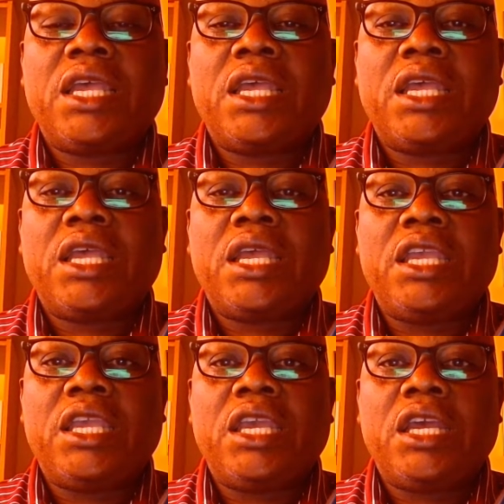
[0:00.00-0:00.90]
a
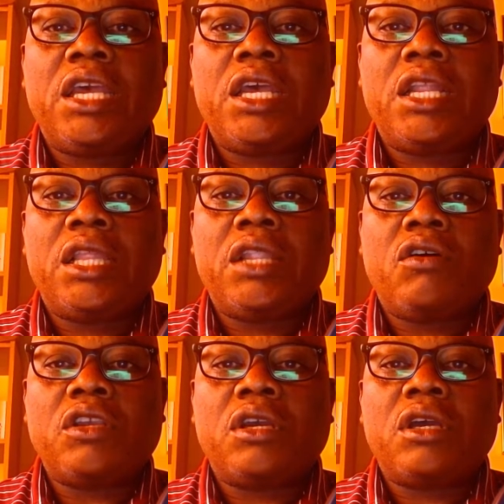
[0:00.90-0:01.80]
lawyer
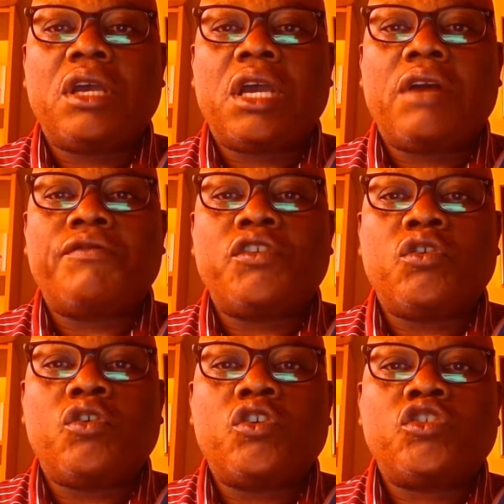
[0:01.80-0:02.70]
of your
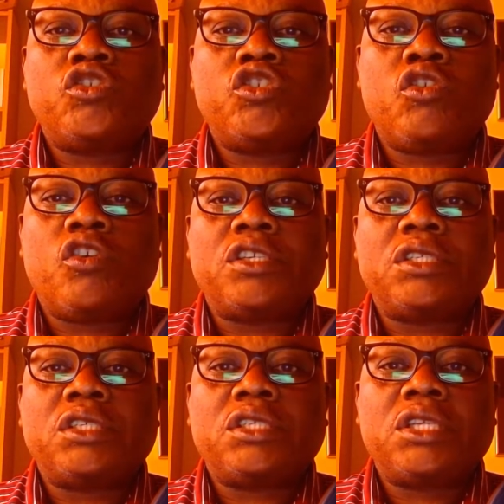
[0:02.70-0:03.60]
choice.
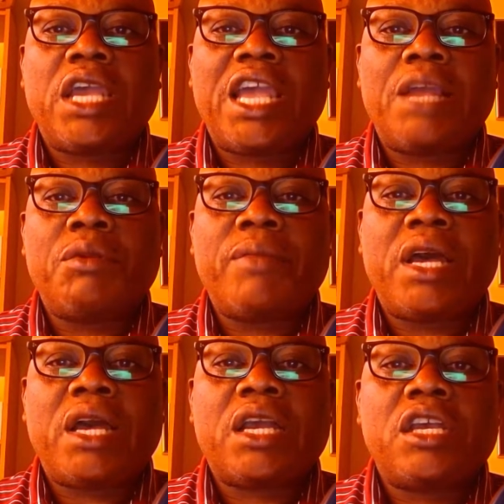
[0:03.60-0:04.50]
I'll be back
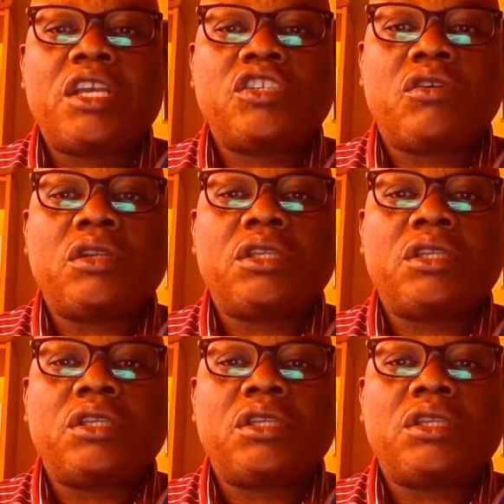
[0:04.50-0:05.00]
shortly.